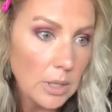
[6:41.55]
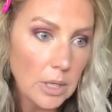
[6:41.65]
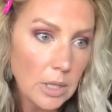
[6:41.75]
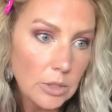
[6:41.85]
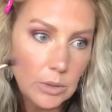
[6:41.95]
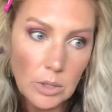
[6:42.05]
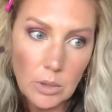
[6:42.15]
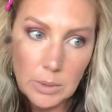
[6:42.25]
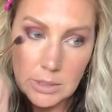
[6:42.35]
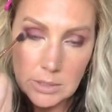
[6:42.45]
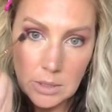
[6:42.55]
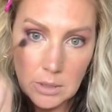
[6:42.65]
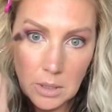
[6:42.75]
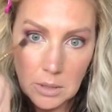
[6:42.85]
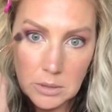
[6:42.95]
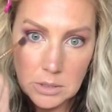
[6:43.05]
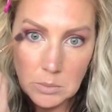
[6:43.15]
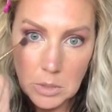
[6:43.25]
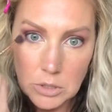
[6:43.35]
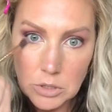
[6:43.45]
And you can always kind of
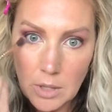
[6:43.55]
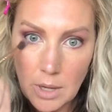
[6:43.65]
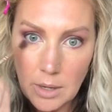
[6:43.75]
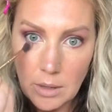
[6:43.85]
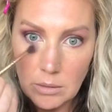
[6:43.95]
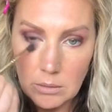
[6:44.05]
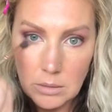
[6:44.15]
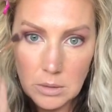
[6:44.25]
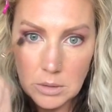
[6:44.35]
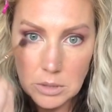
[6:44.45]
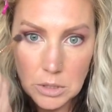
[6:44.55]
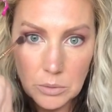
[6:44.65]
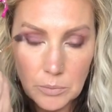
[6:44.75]
smudge that out too